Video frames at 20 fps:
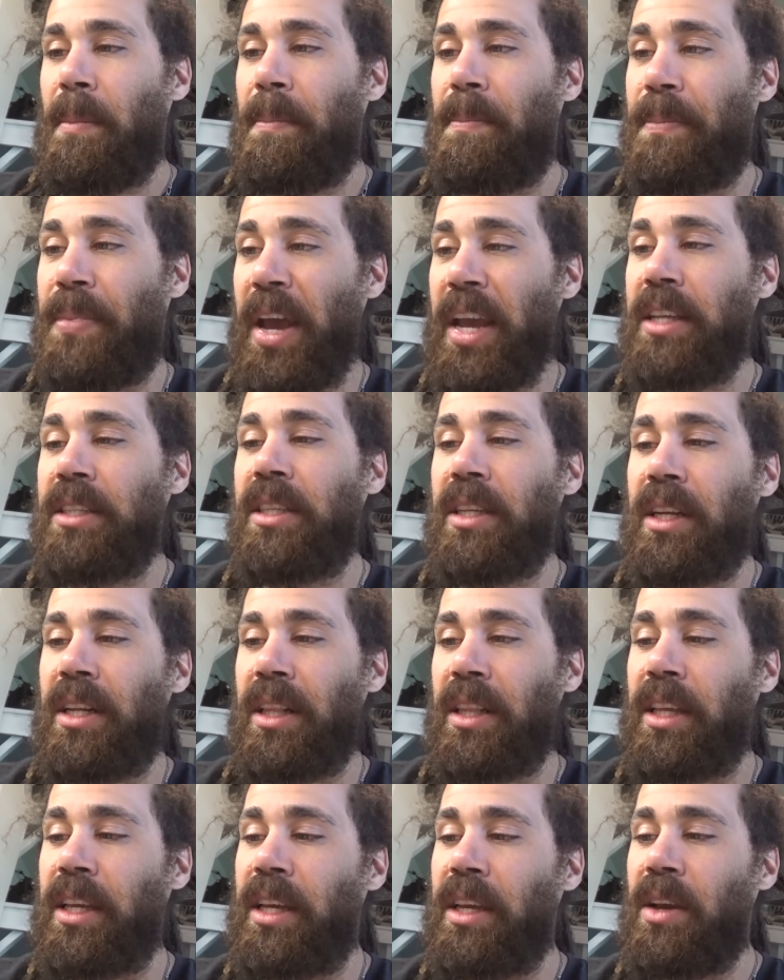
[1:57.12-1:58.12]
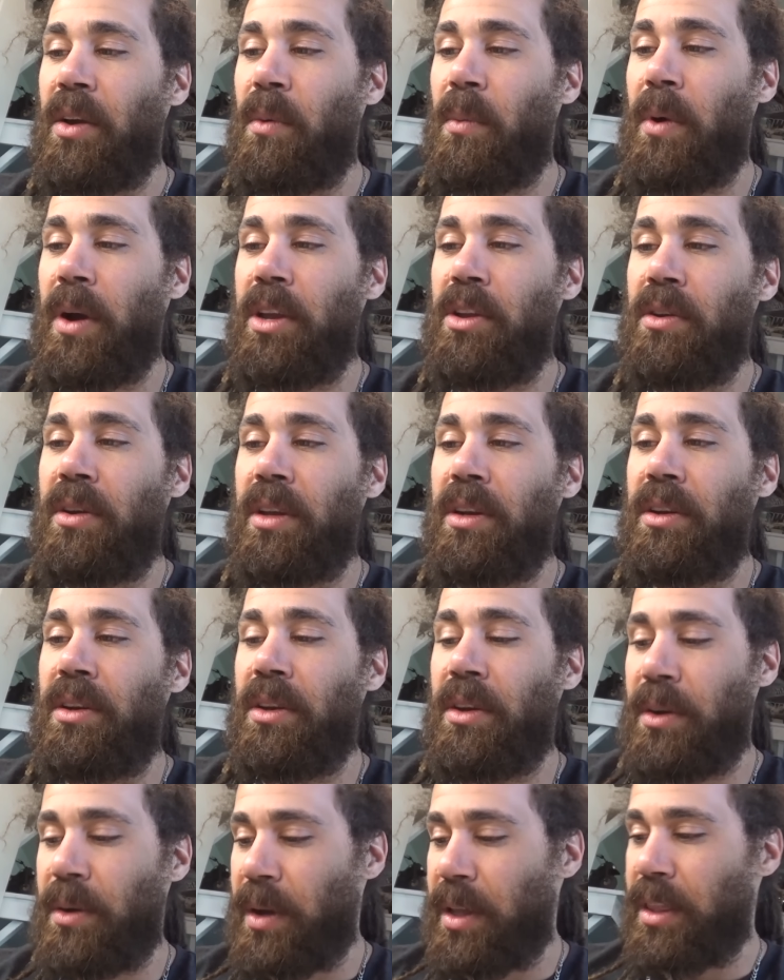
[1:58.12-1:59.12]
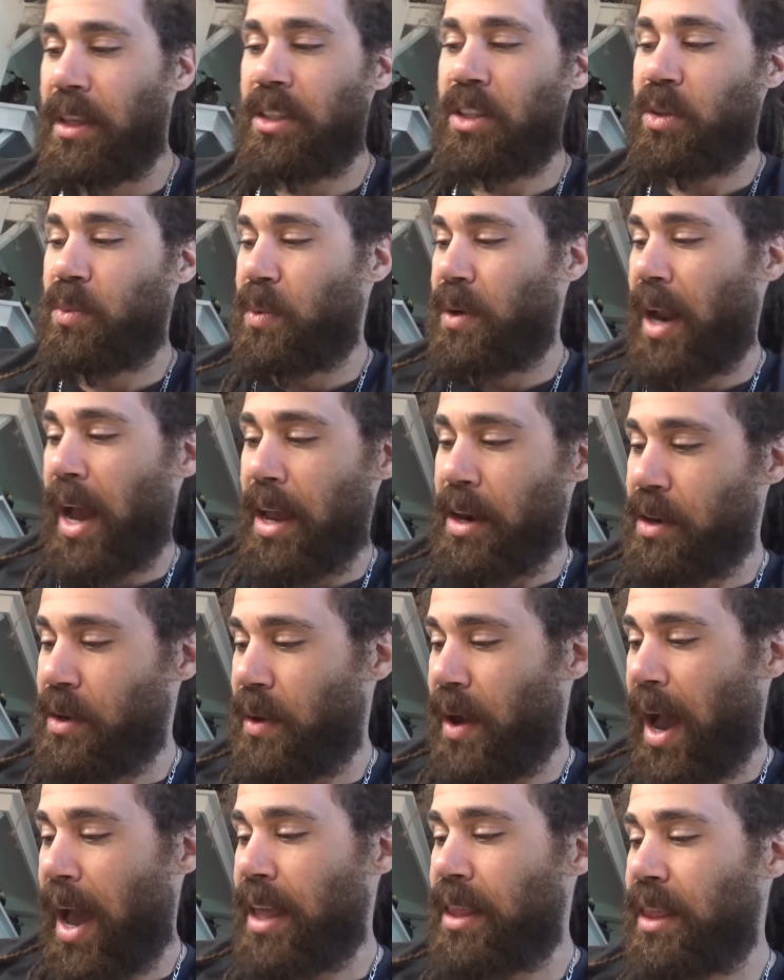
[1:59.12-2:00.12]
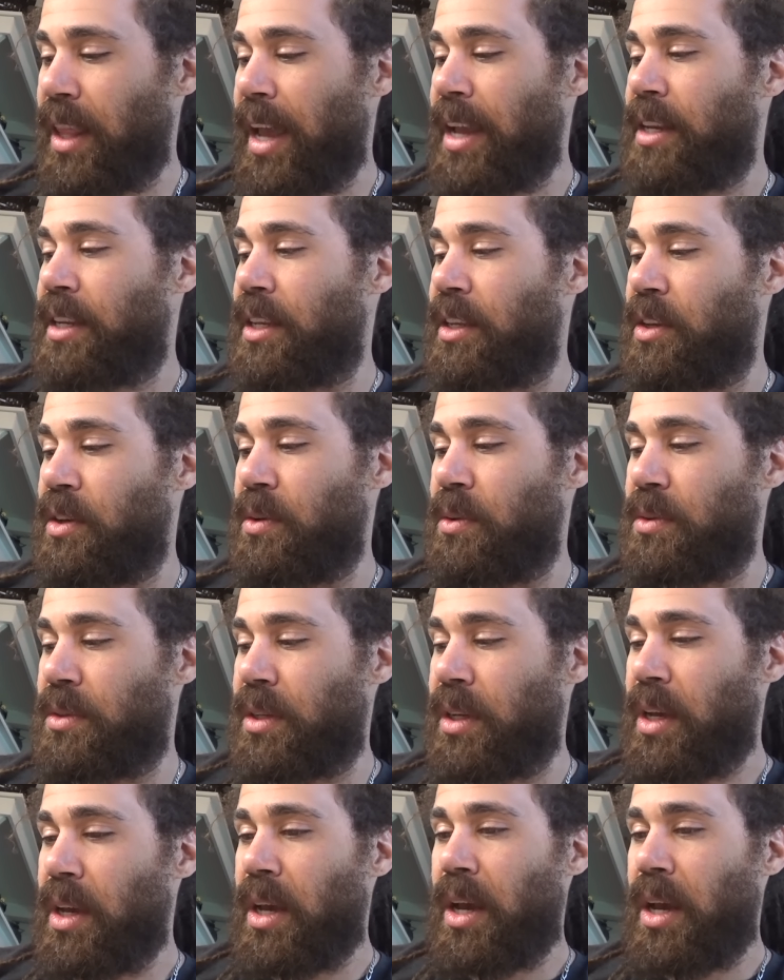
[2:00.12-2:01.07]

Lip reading: Basically, what you can do, and this is what I do, I like to use